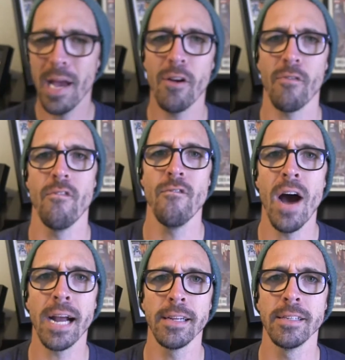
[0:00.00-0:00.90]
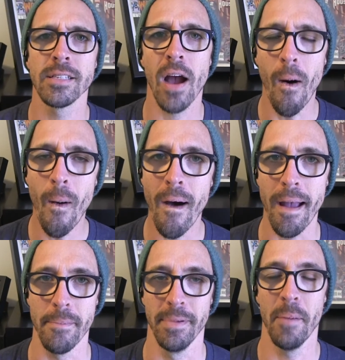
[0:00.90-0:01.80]
About fucking
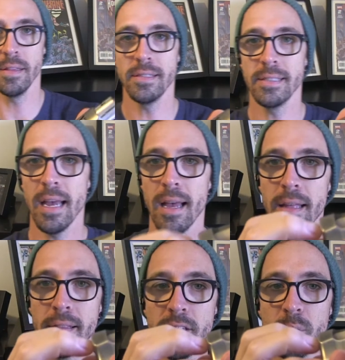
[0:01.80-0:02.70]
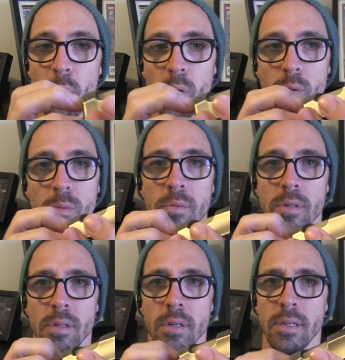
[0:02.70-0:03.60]
time. This bottle,
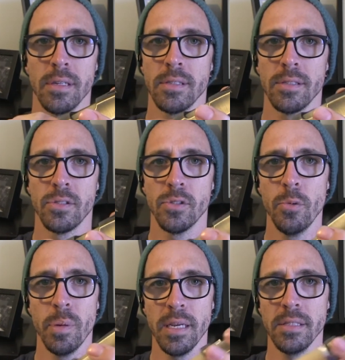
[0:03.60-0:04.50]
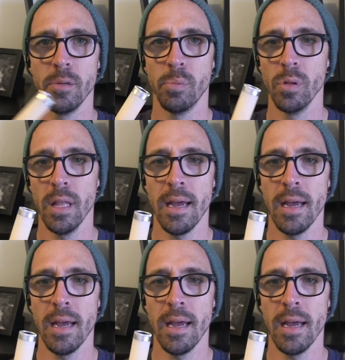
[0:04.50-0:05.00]
super easy to pull